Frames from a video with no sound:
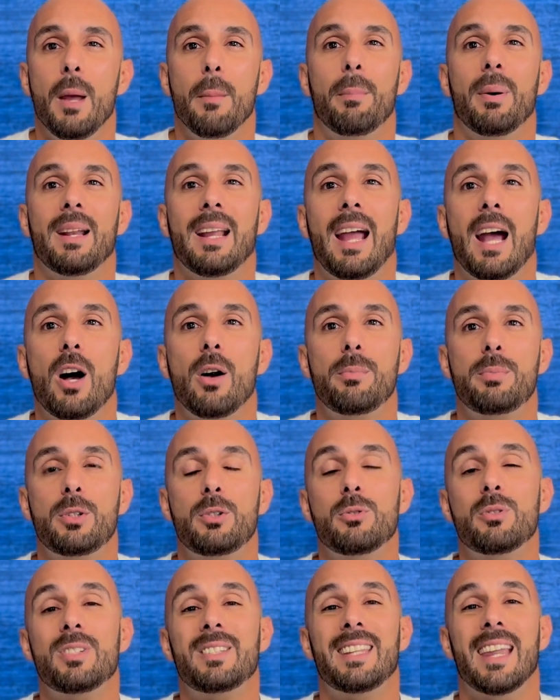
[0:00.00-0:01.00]
but it helps
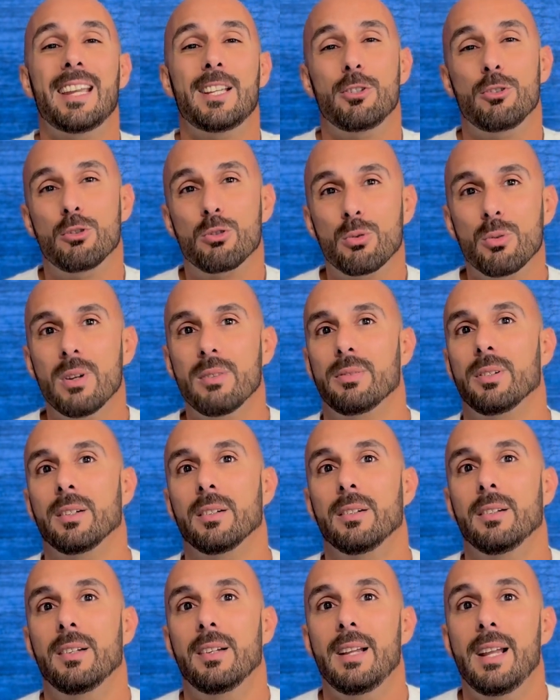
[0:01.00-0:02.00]
you stay
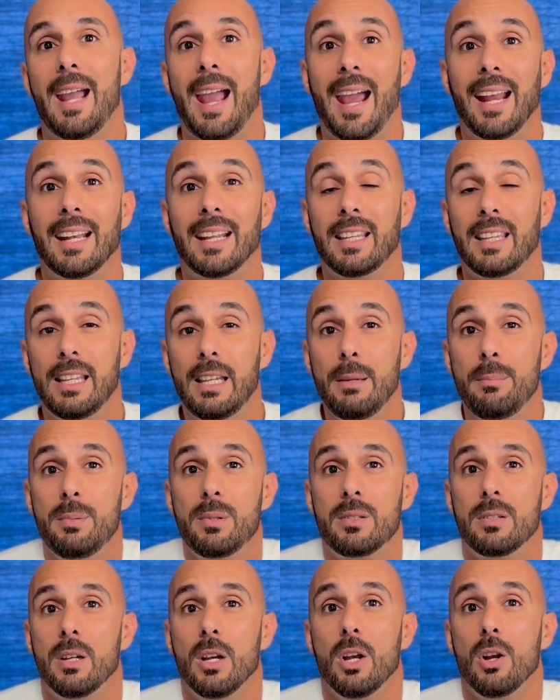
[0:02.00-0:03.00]
driven, and it
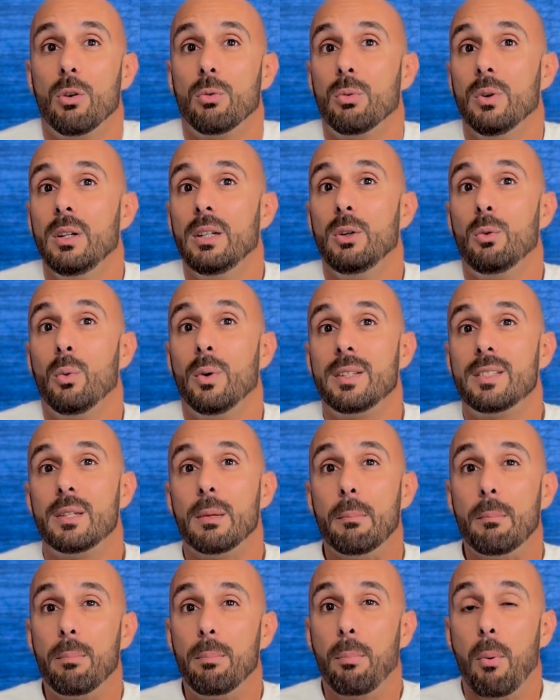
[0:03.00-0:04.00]
keeps really what's
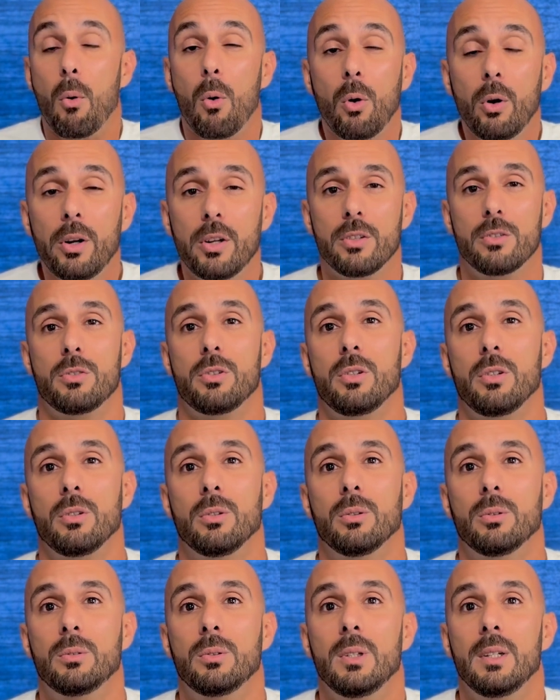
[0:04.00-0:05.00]
important to
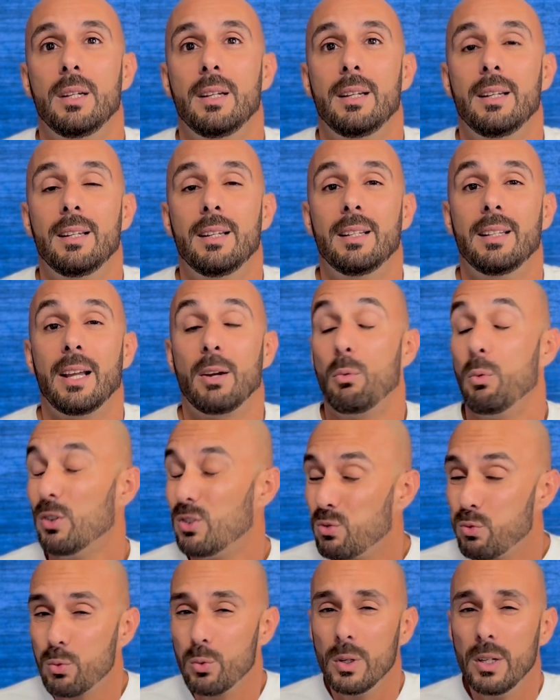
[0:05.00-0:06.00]
you, like
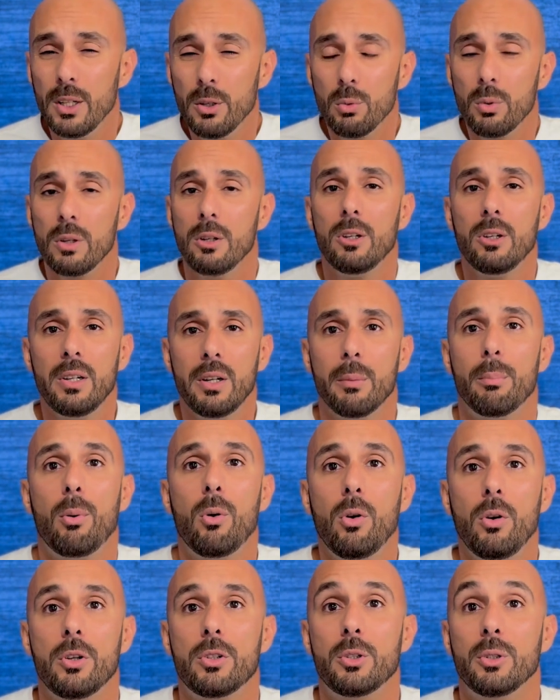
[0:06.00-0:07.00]
what's really, really, really
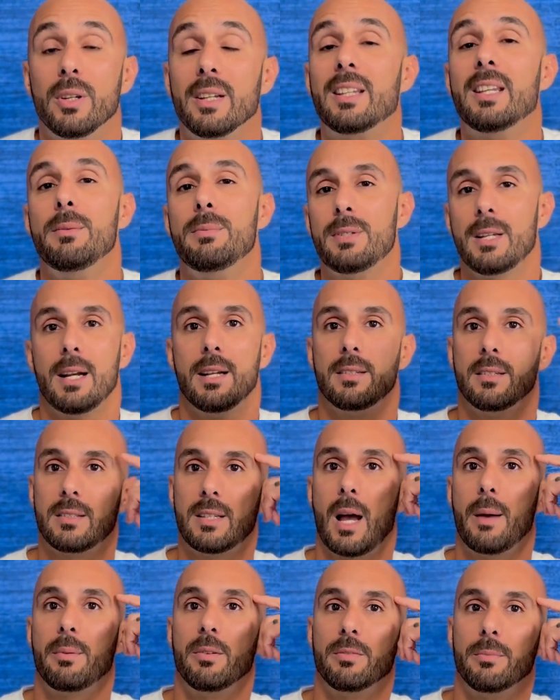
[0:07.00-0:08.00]
important to you, it keeps it at the
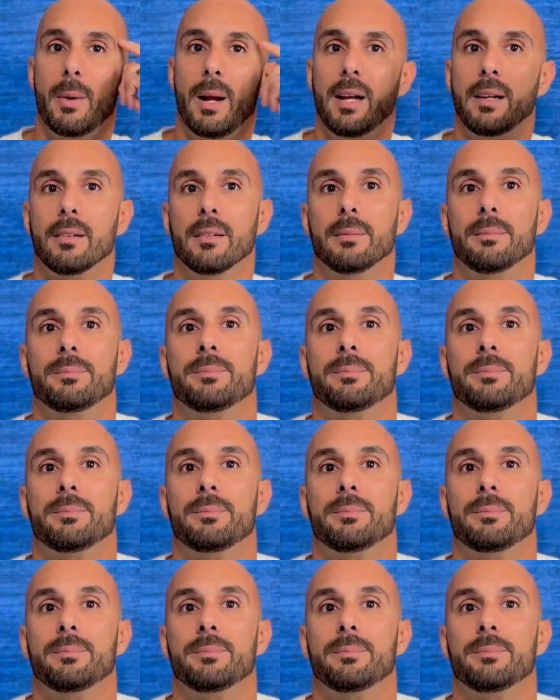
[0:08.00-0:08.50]
top of mind.